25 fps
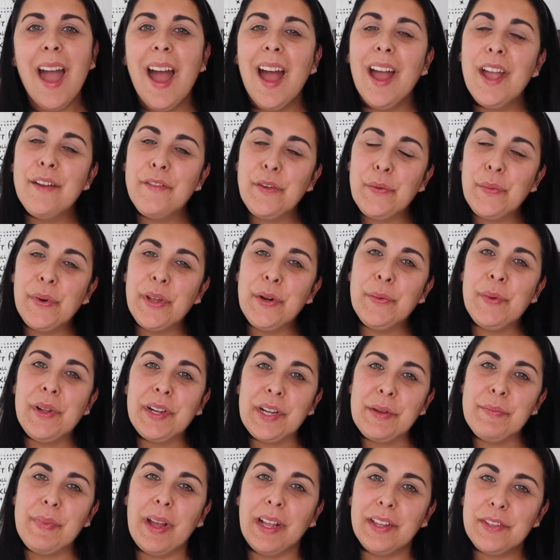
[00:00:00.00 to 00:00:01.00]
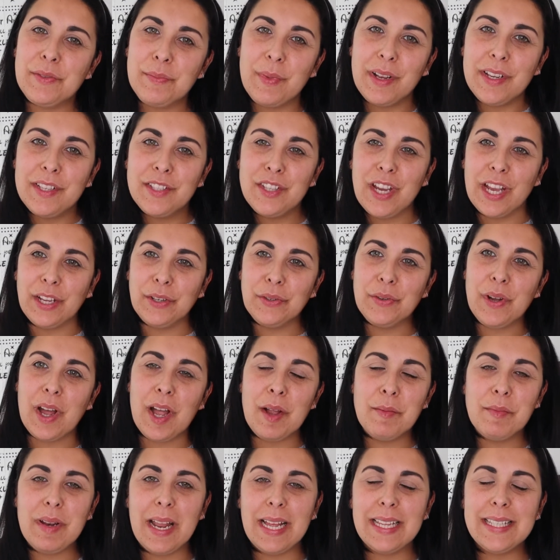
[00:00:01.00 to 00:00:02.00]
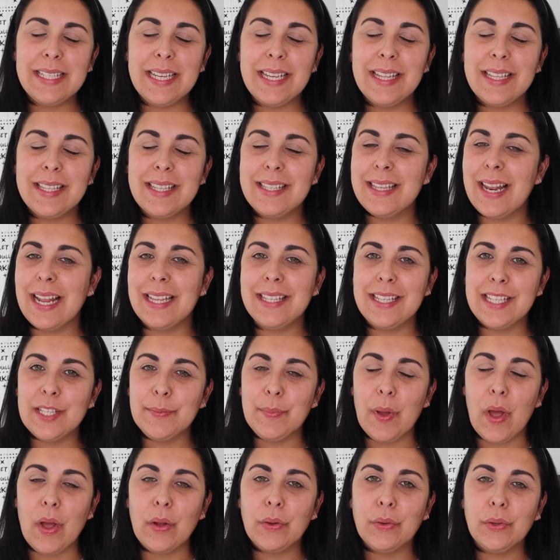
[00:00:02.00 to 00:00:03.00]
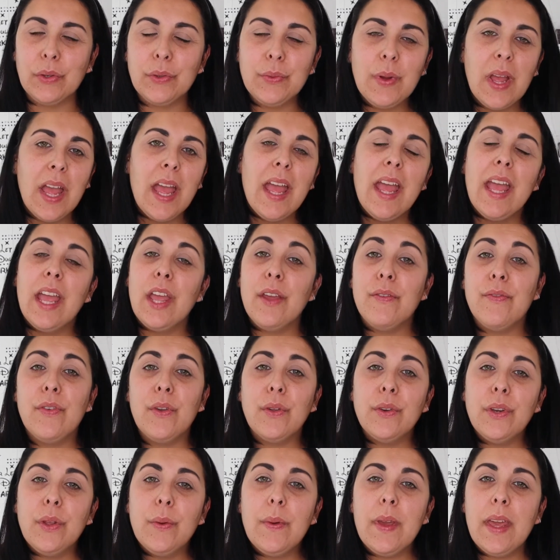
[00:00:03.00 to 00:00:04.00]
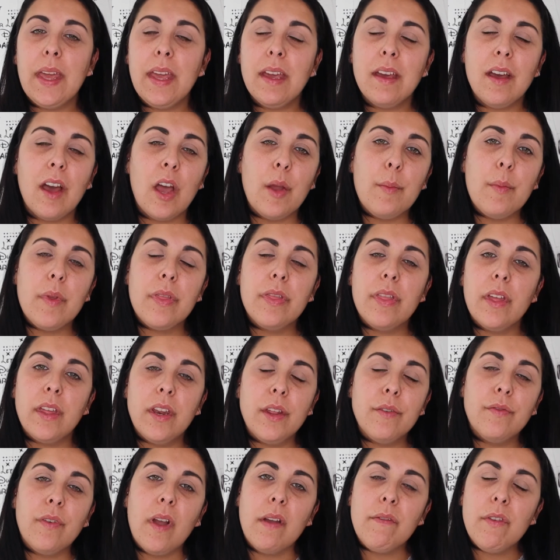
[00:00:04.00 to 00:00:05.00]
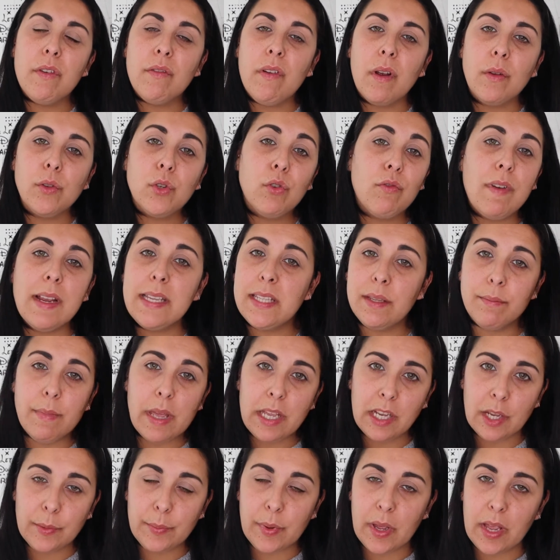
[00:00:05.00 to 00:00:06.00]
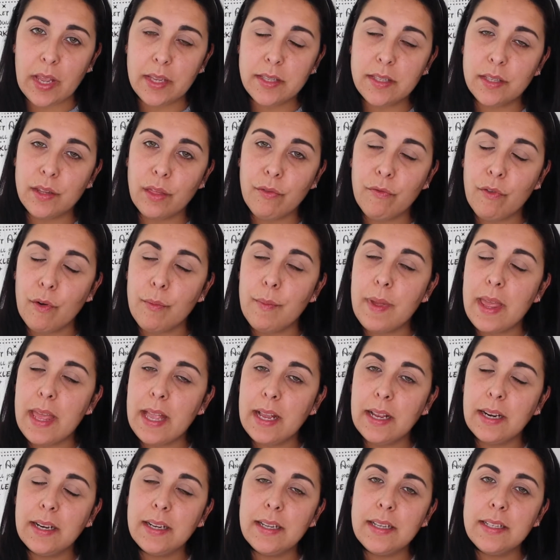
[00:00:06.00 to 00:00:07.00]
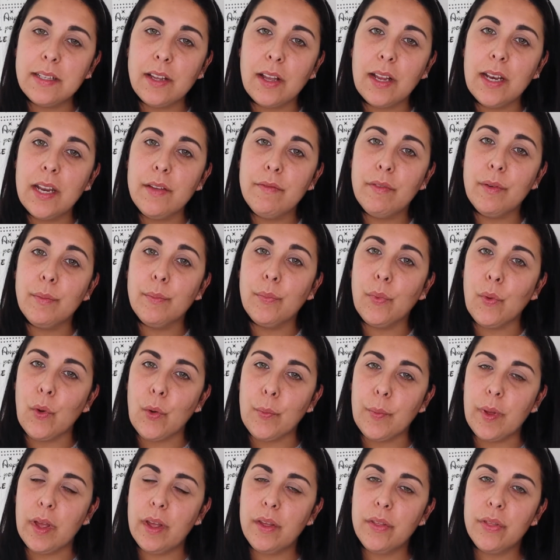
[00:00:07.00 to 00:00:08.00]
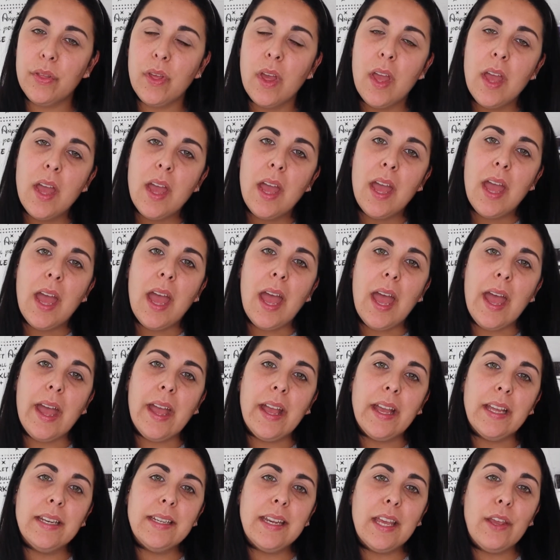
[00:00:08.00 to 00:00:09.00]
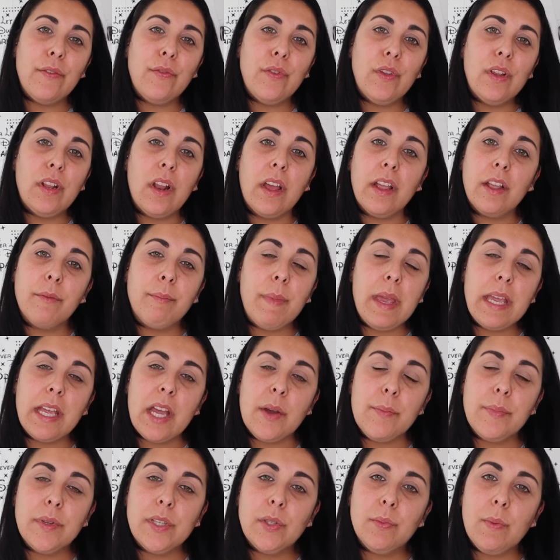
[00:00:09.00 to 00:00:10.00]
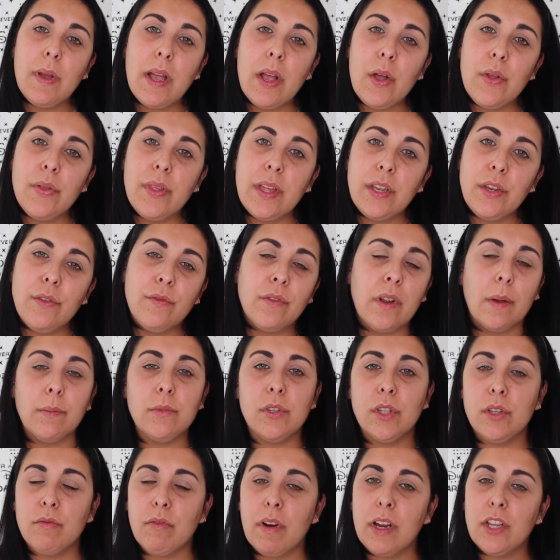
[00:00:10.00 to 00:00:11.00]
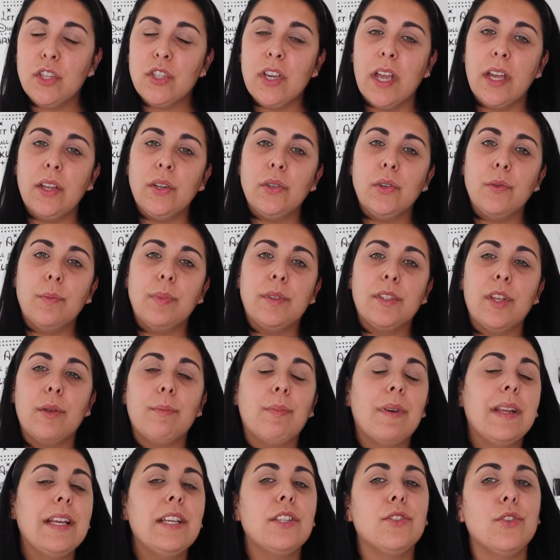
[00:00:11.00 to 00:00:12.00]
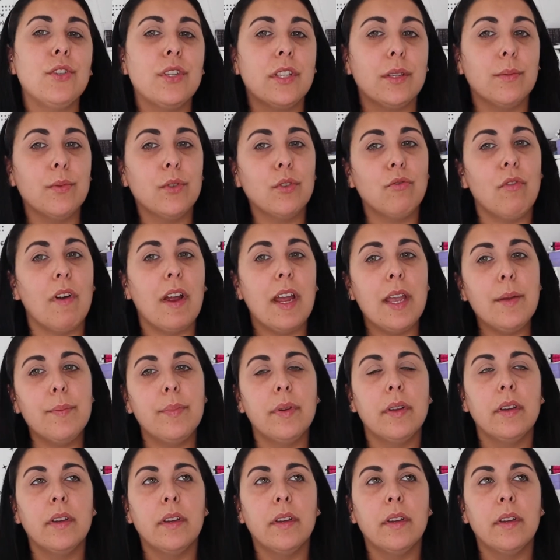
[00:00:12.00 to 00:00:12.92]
Hi everyone and welcome back to my channel. I'm Letty, this is Letty Sparkle. If you're new here, I'm a 35-year-old crazy makeup person from England. I live in Bournemouth. And if you like makeup as well, then you've come to the right channel, so please do subscribe.